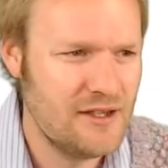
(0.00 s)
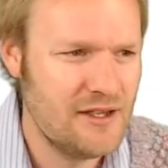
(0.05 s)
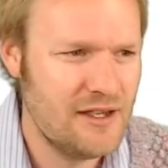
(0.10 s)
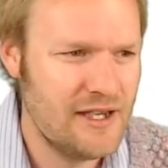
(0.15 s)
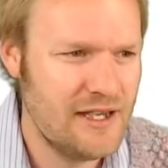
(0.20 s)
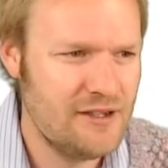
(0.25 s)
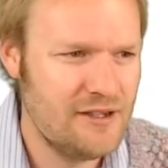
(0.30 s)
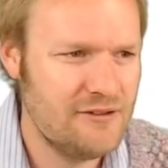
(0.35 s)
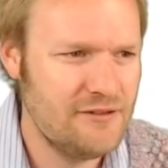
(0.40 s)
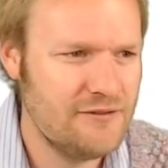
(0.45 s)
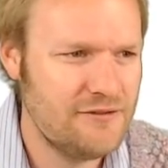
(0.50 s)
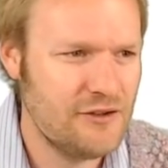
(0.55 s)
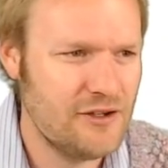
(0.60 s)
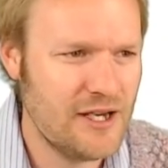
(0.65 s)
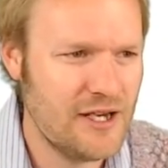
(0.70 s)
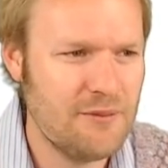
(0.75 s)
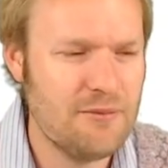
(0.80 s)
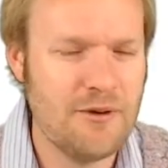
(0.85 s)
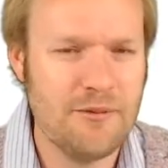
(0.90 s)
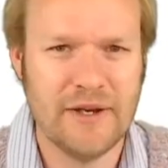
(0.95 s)
And for
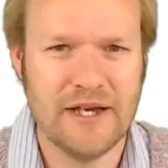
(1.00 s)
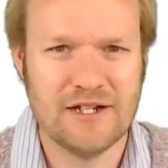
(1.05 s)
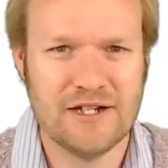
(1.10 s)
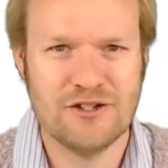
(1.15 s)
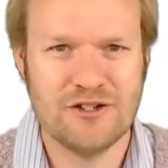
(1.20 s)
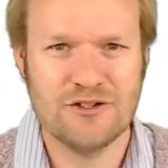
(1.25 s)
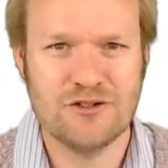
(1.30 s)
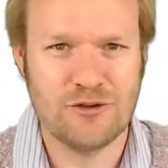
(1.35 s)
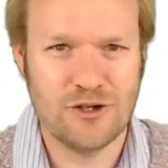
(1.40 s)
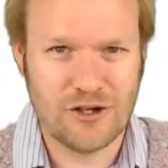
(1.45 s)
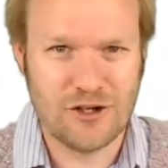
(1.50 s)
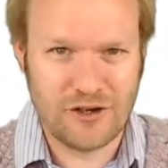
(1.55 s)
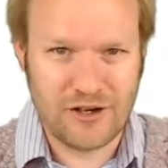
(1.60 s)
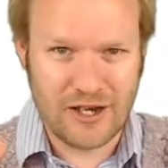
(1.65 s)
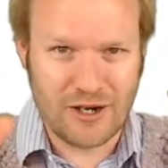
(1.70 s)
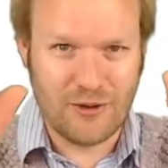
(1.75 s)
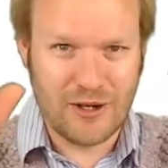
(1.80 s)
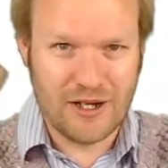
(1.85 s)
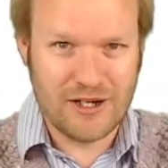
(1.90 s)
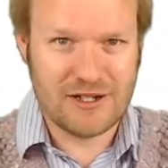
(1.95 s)
number patterns, we're looking at
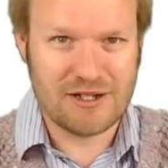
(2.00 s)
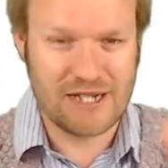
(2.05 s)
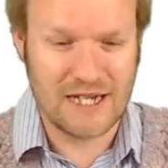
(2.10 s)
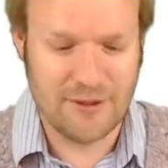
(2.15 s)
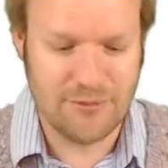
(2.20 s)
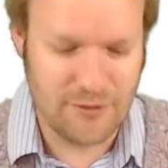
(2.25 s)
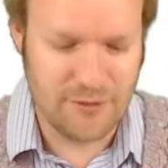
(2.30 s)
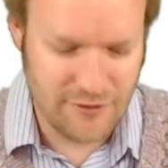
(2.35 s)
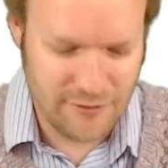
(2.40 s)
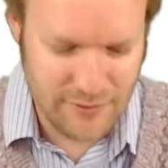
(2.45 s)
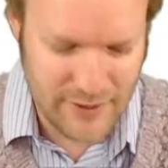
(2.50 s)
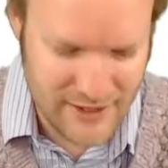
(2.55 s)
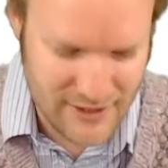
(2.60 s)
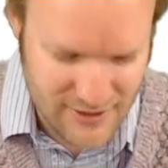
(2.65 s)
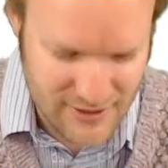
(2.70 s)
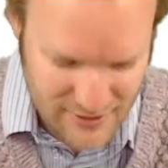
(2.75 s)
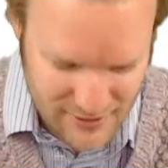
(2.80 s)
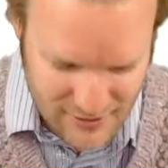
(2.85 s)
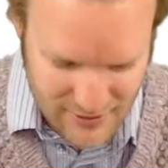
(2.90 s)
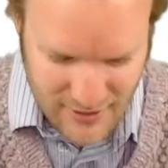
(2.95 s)
one type of
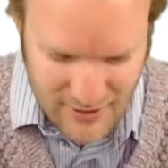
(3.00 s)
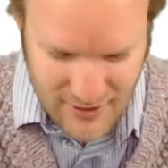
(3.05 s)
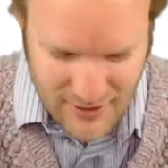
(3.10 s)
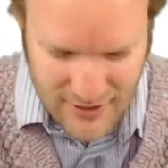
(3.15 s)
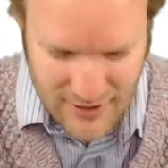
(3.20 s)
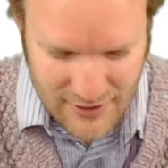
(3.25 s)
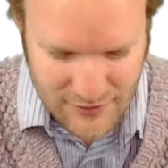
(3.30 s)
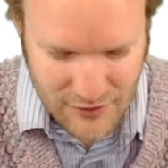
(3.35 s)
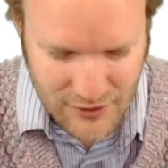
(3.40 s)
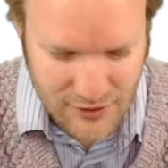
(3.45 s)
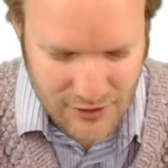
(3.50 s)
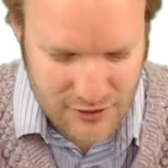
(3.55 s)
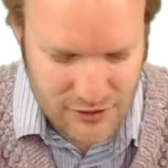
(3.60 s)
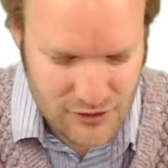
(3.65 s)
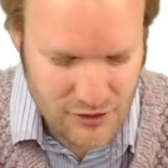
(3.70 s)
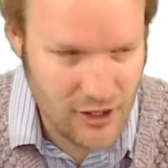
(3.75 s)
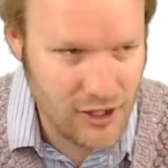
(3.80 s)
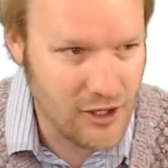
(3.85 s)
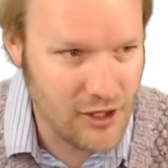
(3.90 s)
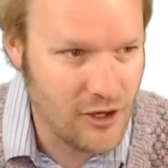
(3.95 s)
pattern, and those
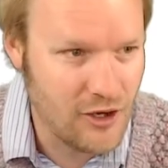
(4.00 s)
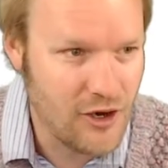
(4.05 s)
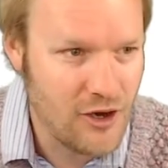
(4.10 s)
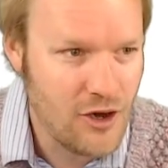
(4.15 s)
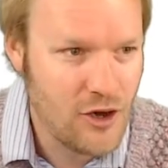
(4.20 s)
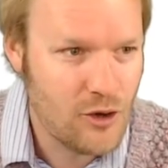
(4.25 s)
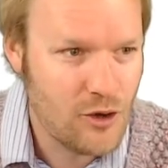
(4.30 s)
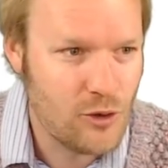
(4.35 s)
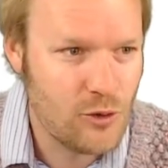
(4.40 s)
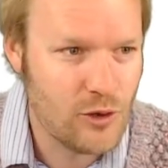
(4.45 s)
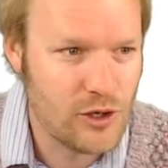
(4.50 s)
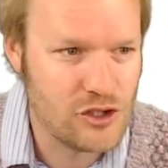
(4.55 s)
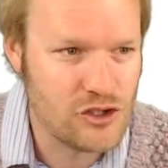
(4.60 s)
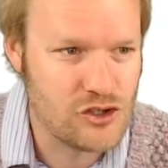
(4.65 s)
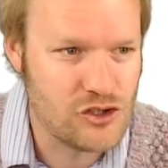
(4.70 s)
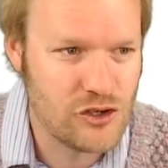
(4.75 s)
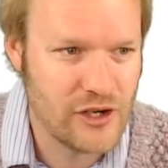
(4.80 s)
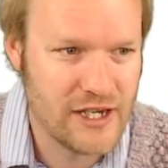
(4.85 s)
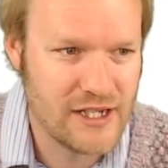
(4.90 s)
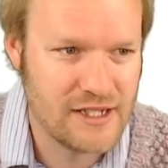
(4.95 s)
are
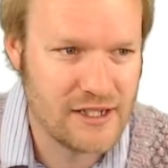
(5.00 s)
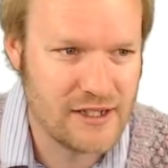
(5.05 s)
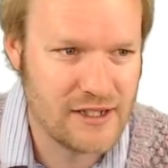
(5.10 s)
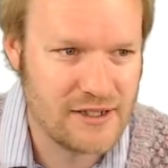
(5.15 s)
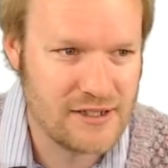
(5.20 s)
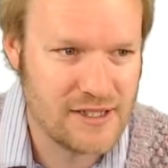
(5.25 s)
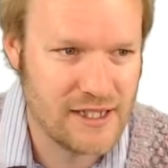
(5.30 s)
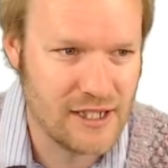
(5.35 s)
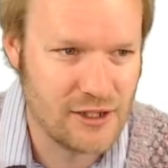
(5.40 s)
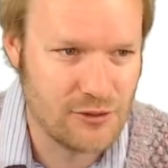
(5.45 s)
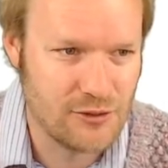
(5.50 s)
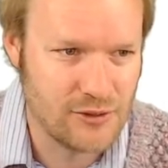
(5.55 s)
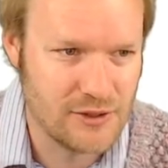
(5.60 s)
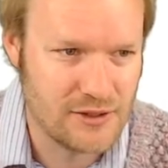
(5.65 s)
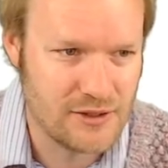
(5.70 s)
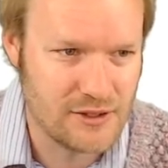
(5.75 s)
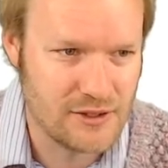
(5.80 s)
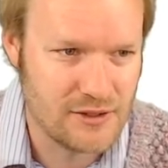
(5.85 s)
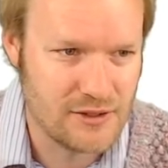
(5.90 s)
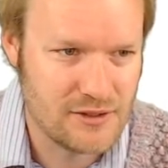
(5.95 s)
quadratic
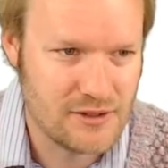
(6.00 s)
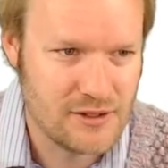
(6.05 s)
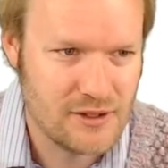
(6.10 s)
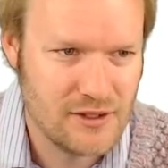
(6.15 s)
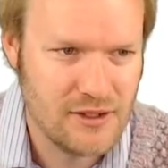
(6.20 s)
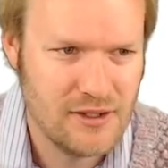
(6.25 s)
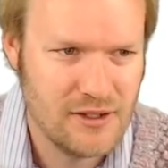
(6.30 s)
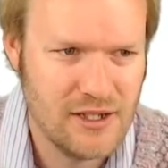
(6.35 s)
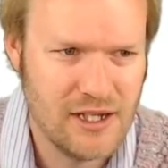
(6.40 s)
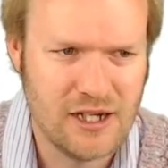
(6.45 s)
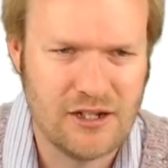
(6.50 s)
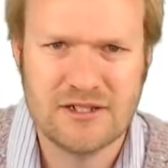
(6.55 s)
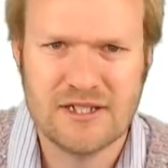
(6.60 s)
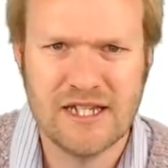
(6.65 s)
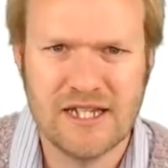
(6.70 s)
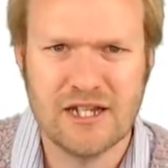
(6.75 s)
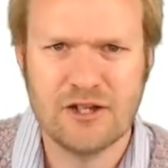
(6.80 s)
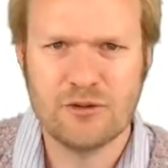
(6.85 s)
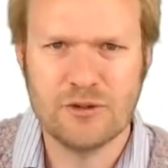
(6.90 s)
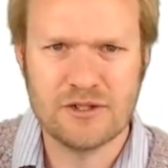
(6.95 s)
sequences. Now, a
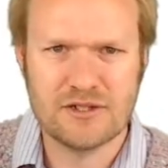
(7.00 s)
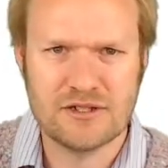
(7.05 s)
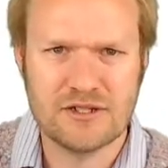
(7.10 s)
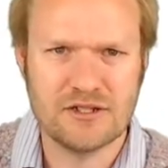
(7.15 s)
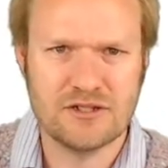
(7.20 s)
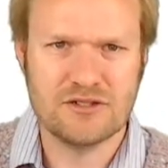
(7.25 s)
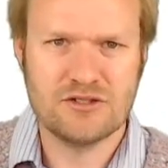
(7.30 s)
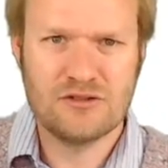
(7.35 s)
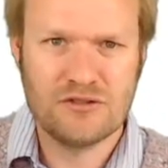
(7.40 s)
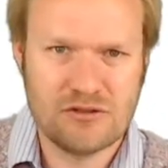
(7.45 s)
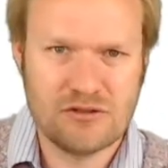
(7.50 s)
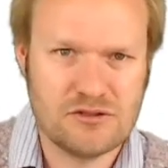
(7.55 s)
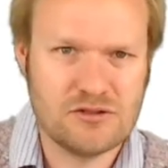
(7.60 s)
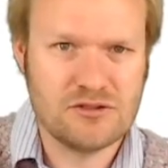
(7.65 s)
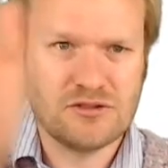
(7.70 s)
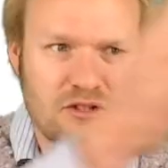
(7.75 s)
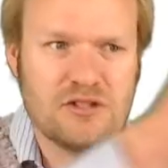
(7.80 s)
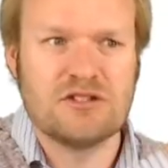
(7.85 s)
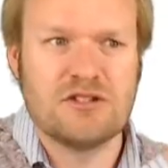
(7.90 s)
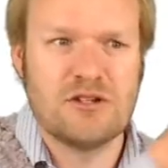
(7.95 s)
sequence is
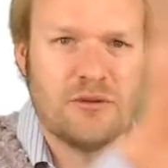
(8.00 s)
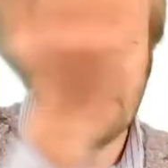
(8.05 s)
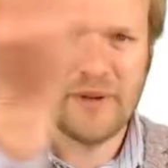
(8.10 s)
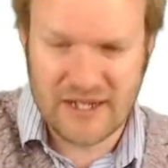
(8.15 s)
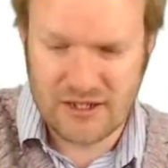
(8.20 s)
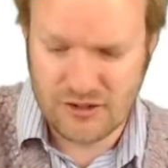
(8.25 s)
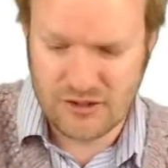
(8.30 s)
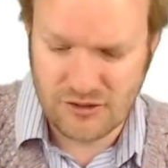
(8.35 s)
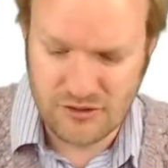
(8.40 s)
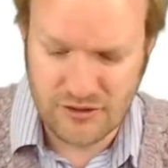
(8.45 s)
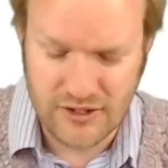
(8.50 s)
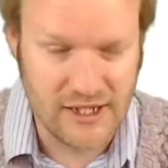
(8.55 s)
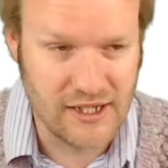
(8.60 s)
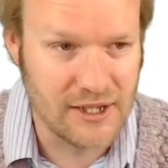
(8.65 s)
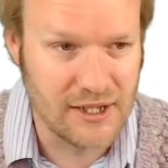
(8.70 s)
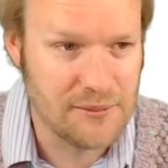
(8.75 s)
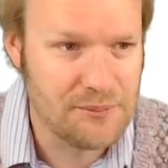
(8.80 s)
just a pattern, really.